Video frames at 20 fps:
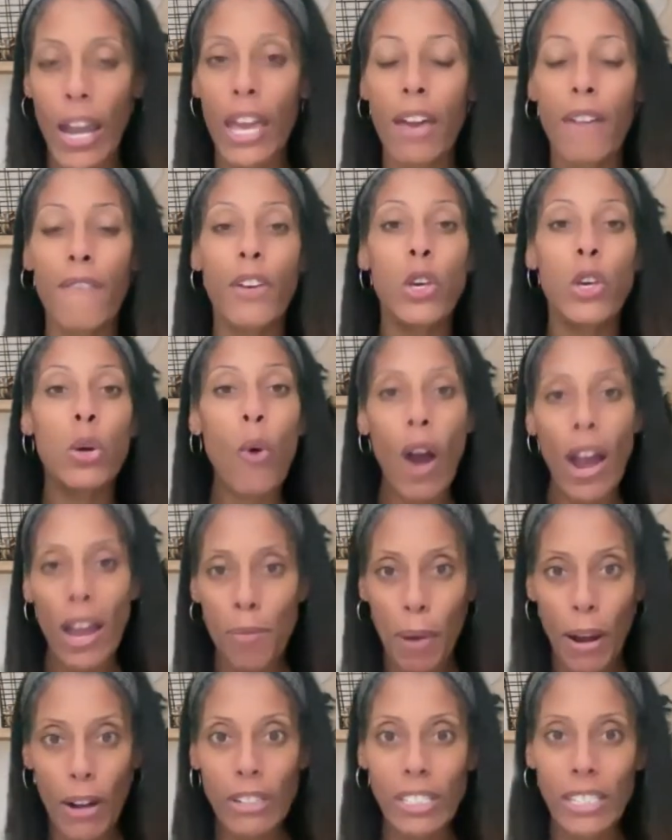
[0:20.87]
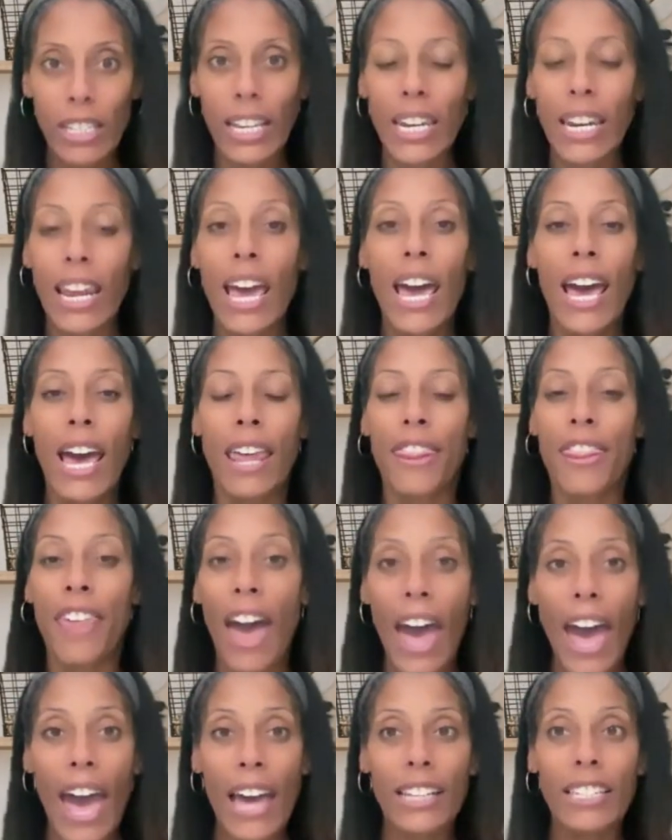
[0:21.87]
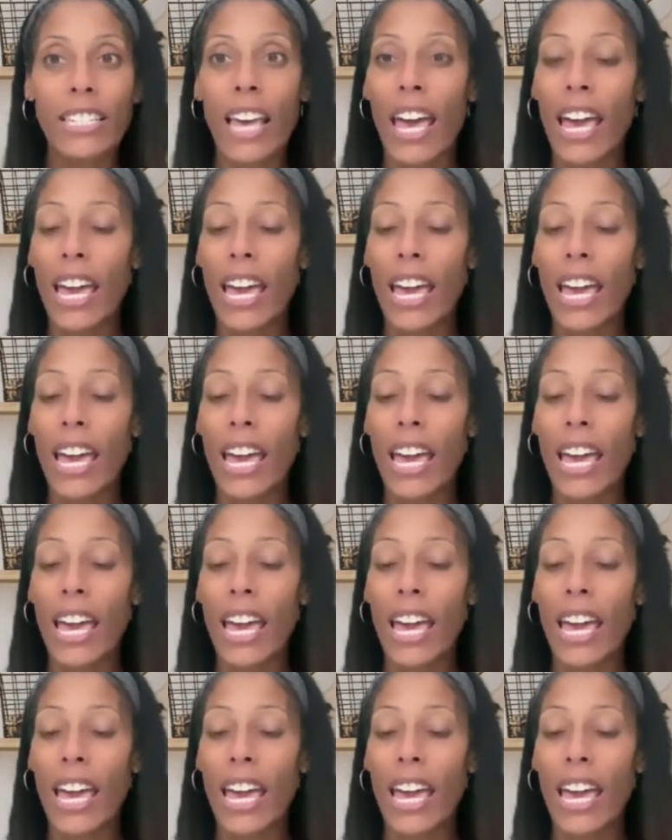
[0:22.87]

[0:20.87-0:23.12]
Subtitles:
If you are a person that